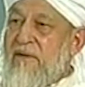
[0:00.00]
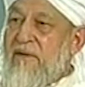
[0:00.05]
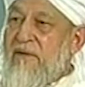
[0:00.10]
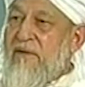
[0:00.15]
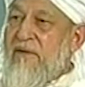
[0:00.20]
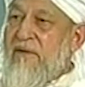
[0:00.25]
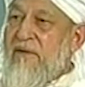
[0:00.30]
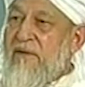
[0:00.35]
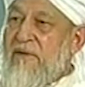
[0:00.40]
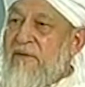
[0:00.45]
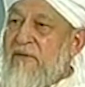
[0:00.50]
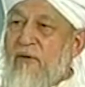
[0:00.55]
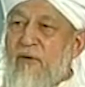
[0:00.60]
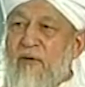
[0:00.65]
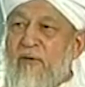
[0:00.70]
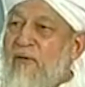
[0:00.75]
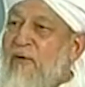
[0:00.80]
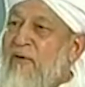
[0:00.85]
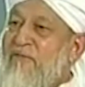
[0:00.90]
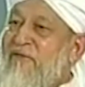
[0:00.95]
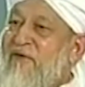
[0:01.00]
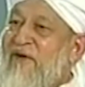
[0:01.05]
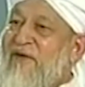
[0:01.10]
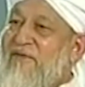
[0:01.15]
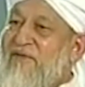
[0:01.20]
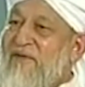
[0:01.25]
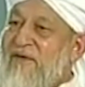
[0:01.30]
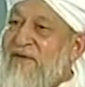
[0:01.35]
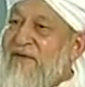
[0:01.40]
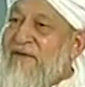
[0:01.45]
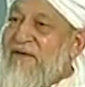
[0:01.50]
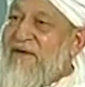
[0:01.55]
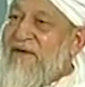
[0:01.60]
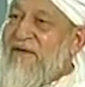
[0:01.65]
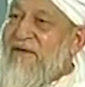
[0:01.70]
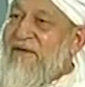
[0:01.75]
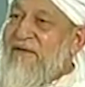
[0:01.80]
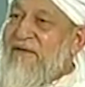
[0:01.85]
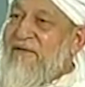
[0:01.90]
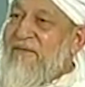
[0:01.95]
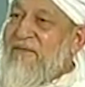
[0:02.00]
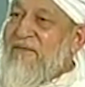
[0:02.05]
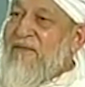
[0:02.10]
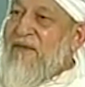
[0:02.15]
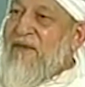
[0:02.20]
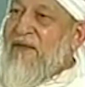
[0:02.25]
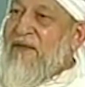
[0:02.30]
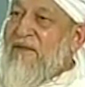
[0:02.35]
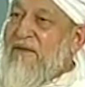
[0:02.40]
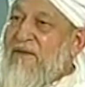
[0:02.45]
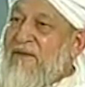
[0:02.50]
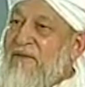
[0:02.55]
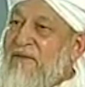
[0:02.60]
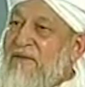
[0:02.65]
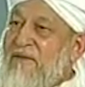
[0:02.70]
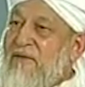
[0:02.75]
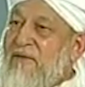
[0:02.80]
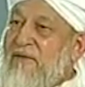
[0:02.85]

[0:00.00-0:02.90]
It's all gone forever. So